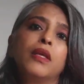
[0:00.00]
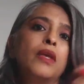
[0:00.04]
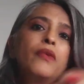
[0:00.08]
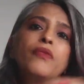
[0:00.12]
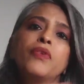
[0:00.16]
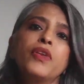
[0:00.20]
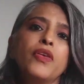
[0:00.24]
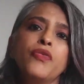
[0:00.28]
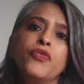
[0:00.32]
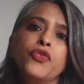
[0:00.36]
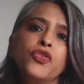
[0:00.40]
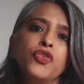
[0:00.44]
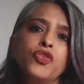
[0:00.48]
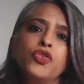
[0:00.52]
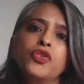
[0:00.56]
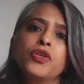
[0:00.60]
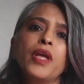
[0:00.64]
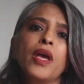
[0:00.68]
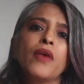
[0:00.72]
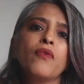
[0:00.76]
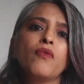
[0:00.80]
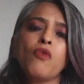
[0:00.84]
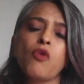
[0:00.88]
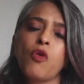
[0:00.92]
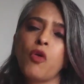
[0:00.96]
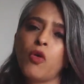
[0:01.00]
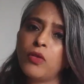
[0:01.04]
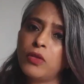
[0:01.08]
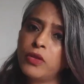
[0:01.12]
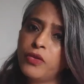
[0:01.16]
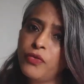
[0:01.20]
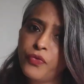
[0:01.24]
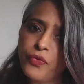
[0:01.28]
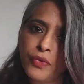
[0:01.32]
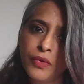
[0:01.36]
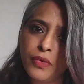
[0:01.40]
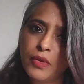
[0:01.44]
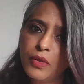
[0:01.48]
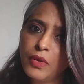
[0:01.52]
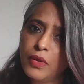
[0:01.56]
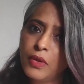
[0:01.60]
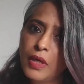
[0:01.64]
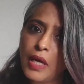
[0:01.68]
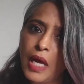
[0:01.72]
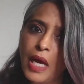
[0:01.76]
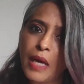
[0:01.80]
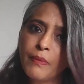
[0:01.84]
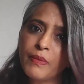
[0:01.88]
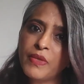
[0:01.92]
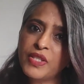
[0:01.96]
even if you don't have all
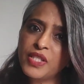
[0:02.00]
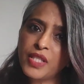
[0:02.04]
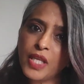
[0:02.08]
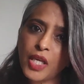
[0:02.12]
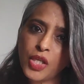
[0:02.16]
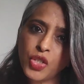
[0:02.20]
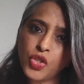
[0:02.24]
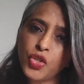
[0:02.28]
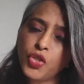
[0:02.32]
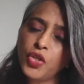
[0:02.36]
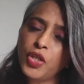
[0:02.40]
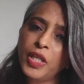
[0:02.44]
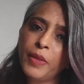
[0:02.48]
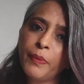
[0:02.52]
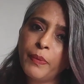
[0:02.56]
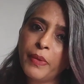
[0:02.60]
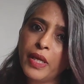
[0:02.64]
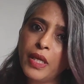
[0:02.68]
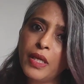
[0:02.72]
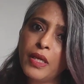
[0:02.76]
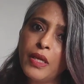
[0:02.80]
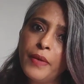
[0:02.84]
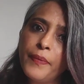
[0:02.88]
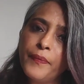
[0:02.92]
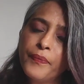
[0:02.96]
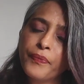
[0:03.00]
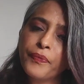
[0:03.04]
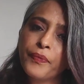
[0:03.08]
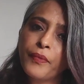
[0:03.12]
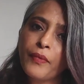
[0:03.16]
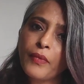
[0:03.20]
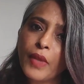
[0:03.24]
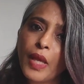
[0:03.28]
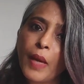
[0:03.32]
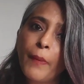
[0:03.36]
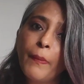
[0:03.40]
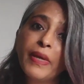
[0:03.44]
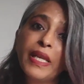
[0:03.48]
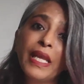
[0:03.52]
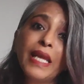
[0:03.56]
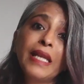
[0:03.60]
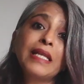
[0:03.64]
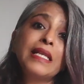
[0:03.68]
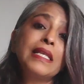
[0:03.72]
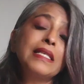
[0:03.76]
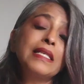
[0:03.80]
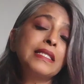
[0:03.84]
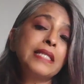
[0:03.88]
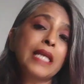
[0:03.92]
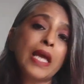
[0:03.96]
the garments actually made, but
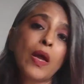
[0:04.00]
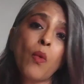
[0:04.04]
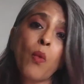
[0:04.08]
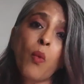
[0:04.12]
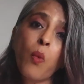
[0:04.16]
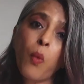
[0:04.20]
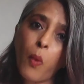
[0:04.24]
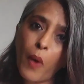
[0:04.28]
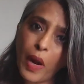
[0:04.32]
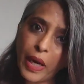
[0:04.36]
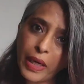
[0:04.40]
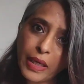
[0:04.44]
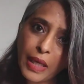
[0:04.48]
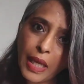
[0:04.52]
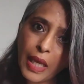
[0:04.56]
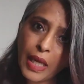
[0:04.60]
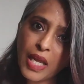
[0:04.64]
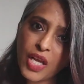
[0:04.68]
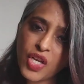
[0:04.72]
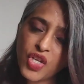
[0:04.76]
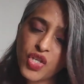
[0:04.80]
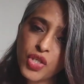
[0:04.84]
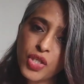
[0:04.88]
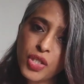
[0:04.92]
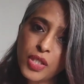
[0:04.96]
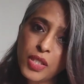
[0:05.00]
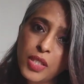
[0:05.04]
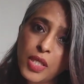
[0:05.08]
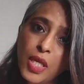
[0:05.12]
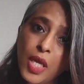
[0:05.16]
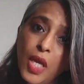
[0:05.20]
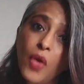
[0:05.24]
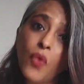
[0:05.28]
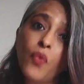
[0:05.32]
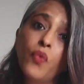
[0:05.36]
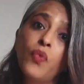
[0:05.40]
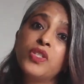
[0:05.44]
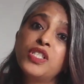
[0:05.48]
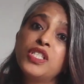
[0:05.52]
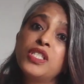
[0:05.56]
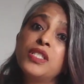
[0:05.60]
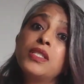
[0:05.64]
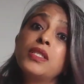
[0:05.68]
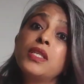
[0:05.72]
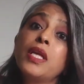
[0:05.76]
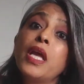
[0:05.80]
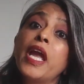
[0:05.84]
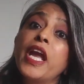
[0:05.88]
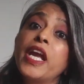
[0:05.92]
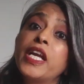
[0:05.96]
at least have one collection which is
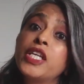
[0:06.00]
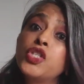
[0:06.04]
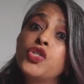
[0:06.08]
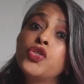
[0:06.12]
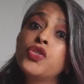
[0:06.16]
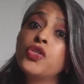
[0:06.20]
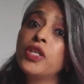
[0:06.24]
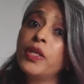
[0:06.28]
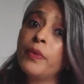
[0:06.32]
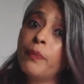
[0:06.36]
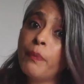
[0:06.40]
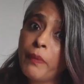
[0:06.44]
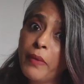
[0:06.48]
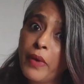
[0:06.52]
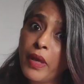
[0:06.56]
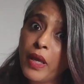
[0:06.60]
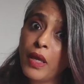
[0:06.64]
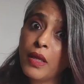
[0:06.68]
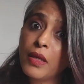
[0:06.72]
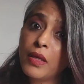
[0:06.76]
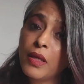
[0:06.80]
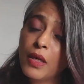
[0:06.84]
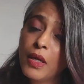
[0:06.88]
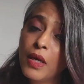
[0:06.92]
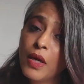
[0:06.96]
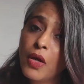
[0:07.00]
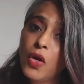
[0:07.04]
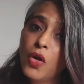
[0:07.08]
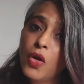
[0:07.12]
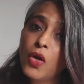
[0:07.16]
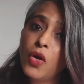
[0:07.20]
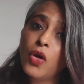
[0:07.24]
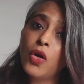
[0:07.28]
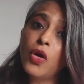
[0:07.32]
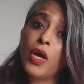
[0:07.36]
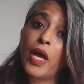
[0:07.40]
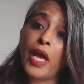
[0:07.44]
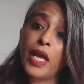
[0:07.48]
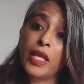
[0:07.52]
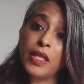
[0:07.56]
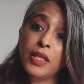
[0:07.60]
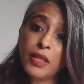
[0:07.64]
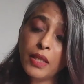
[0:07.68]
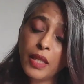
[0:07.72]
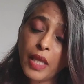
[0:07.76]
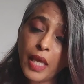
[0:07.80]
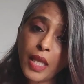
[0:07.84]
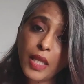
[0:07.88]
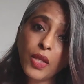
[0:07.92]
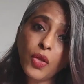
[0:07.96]
actually made,
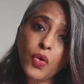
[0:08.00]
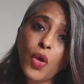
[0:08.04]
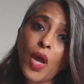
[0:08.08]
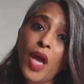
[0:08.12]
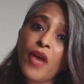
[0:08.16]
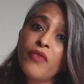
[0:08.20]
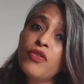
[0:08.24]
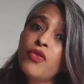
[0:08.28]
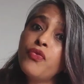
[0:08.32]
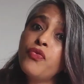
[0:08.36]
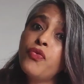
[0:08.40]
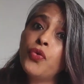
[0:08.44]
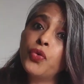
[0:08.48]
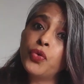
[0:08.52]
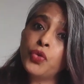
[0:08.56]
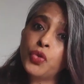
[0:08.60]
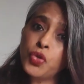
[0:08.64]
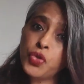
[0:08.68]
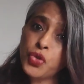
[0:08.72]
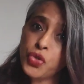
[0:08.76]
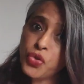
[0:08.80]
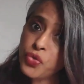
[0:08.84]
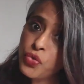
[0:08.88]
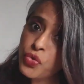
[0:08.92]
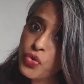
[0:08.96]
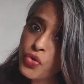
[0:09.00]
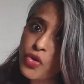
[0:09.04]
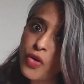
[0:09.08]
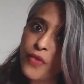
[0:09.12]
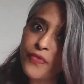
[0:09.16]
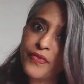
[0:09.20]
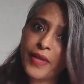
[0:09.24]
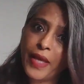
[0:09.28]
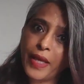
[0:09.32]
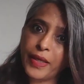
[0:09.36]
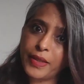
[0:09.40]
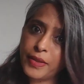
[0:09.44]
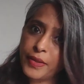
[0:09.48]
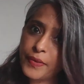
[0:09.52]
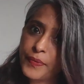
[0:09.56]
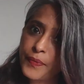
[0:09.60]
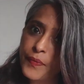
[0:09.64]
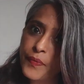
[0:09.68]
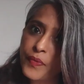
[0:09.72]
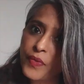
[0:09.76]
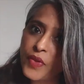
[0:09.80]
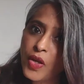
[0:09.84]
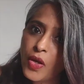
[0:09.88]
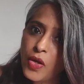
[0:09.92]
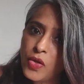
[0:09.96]
and then you have a photo shoot of that.
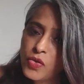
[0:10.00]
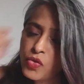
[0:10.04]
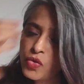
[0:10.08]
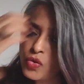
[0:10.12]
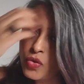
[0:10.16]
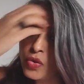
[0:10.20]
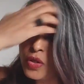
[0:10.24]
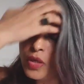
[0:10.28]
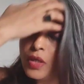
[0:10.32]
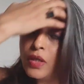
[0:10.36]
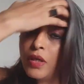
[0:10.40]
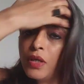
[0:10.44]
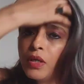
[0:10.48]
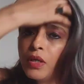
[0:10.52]
So